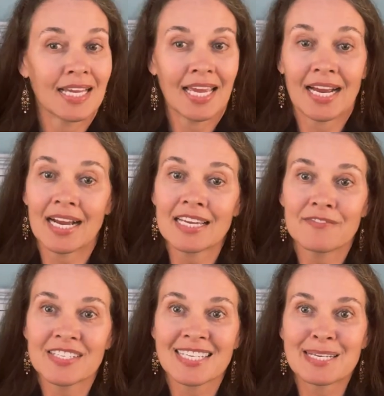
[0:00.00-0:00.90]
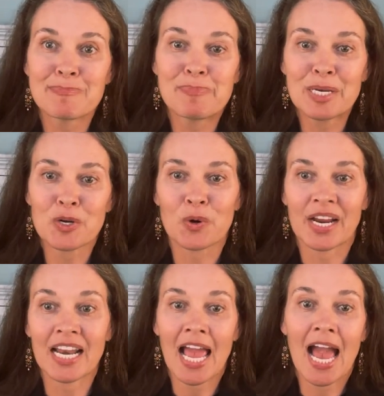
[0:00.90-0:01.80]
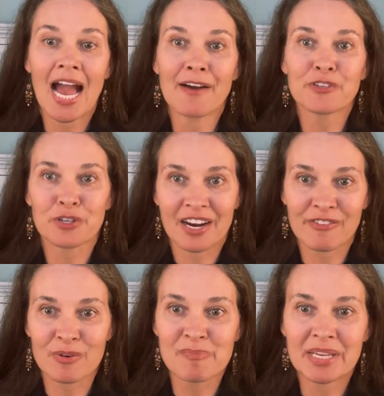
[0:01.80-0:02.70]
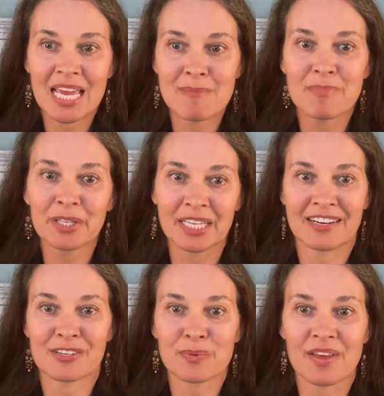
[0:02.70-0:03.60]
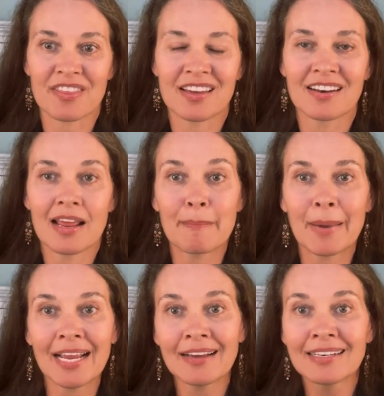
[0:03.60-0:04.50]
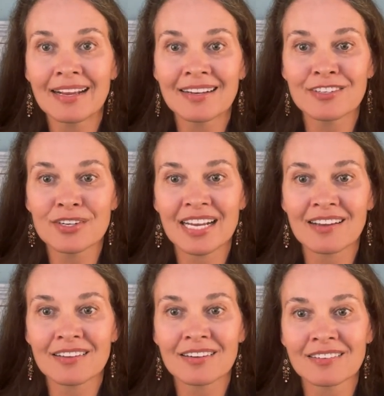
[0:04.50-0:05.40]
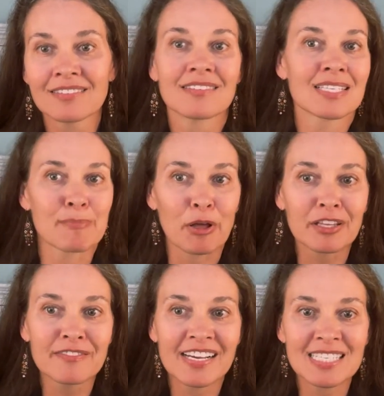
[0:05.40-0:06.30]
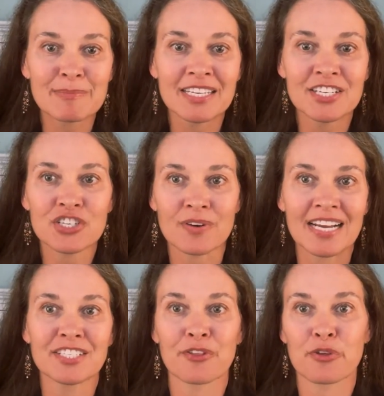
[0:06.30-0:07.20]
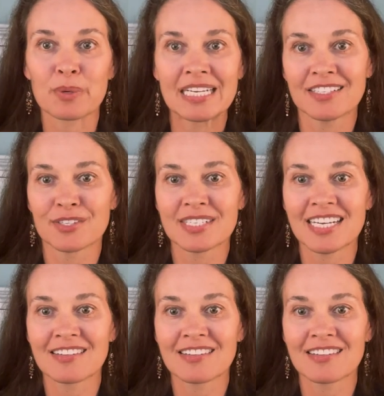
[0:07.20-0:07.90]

Hey, I invested in Bitcoin after everyone became millionaires with it, and my $900 small investment shrank to $300.